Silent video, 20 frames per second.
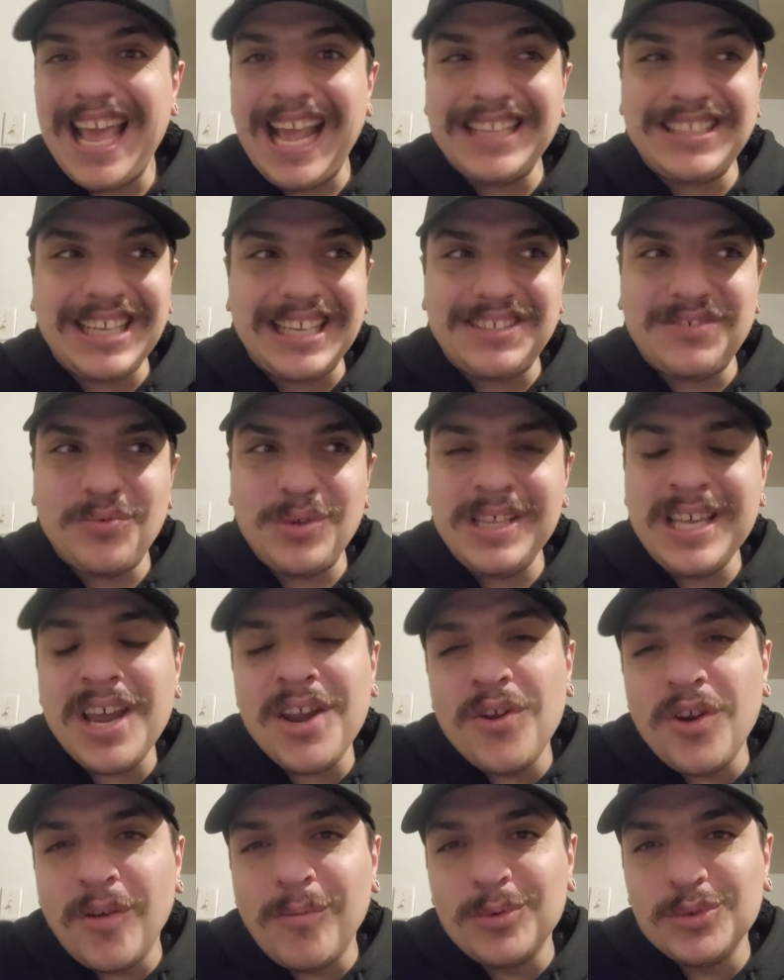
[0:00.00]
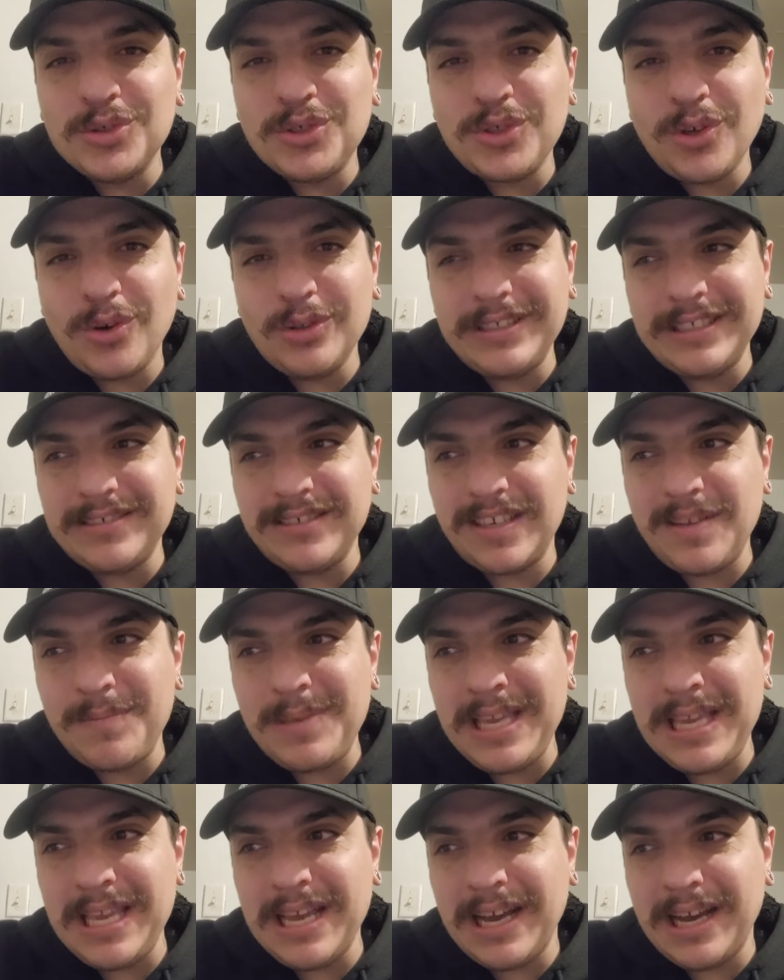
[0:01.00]
it's really a normal show. There's gonna
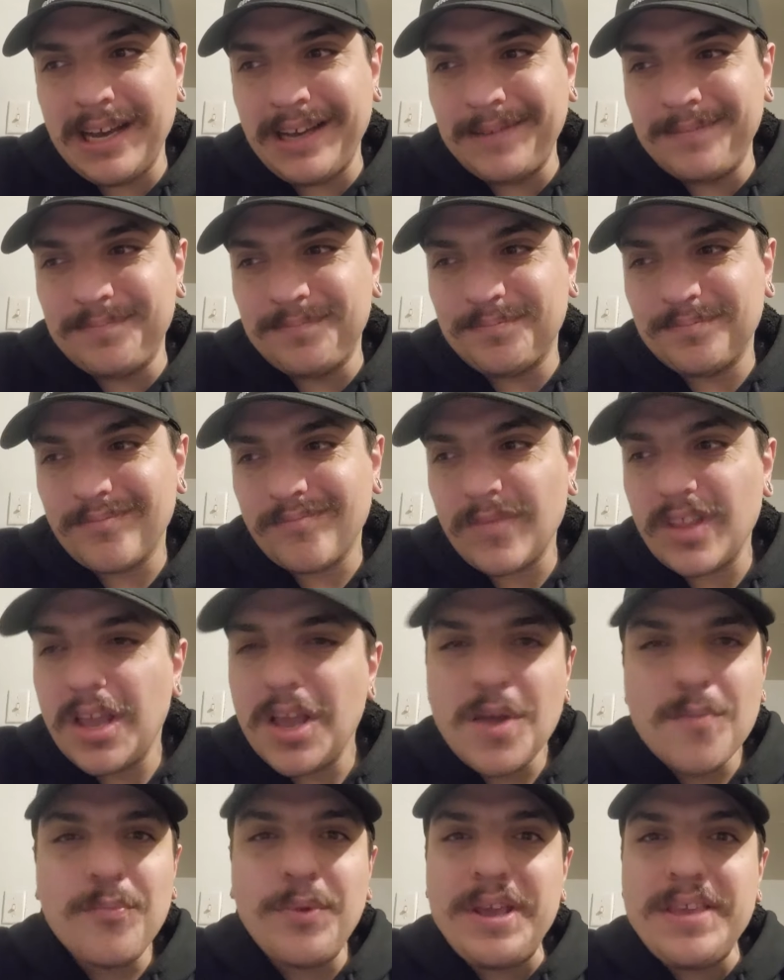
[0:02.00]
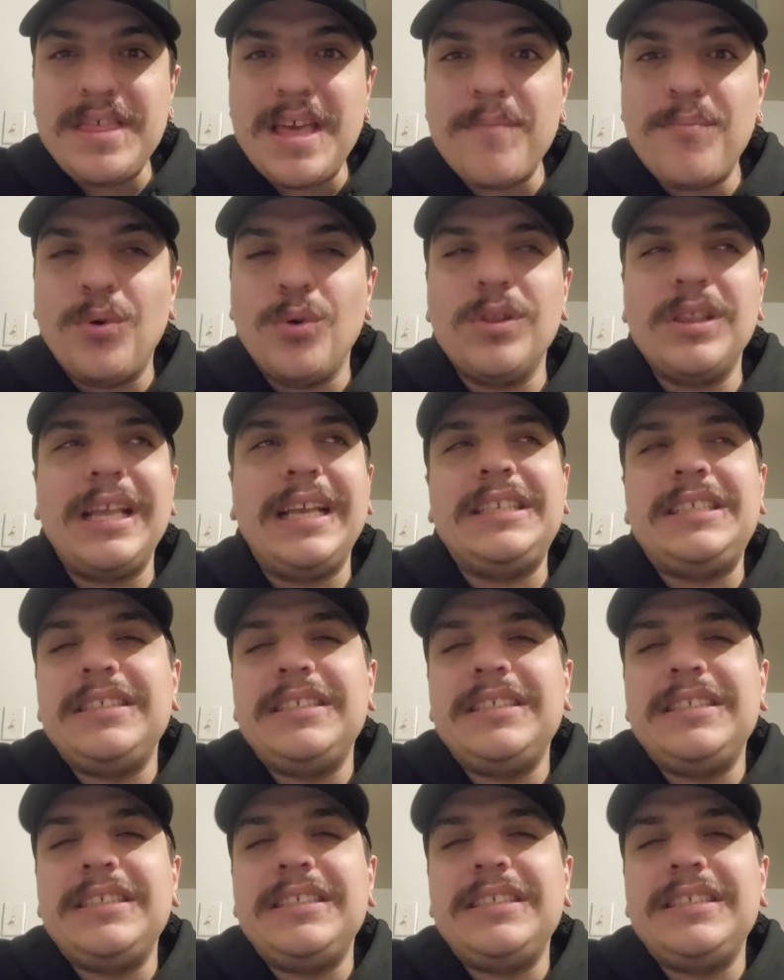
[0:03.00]
be for example,